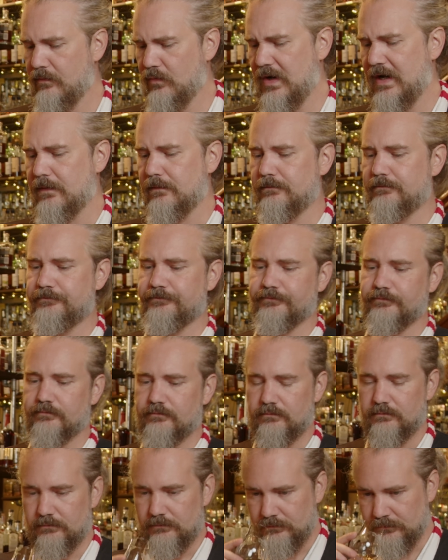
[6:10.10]
Wow.
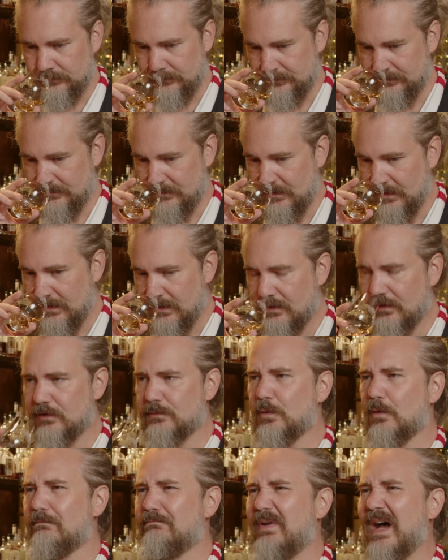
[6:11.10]
There's
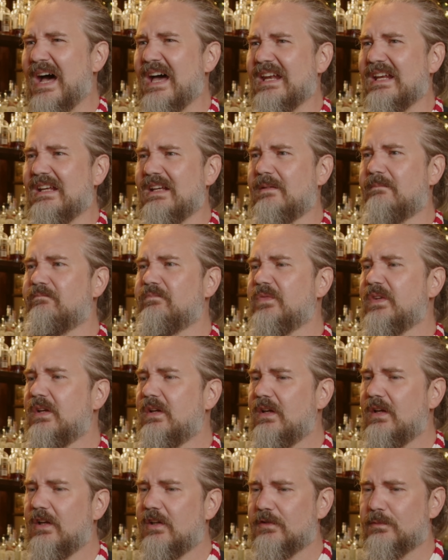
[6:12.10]
more body.
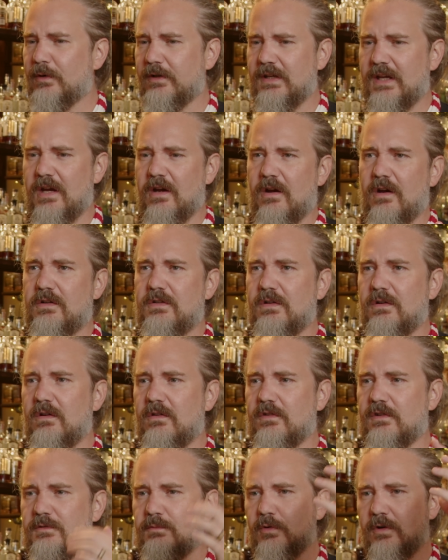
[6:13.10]
Yeah. There's more
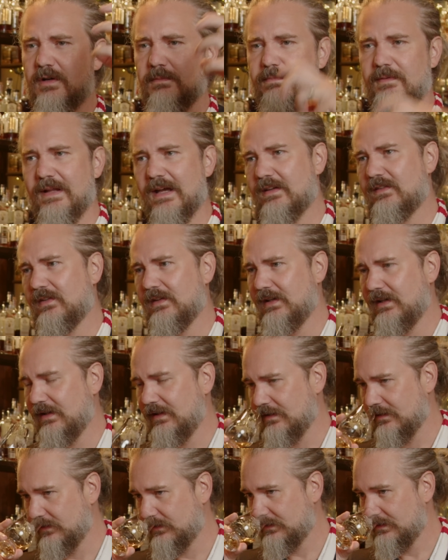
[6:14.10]
character. There's more
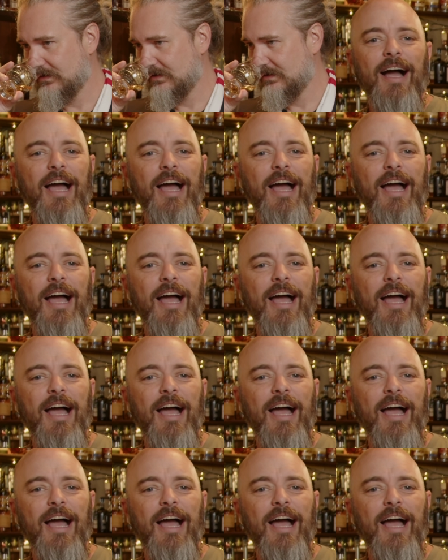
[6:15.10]
complexity. There's.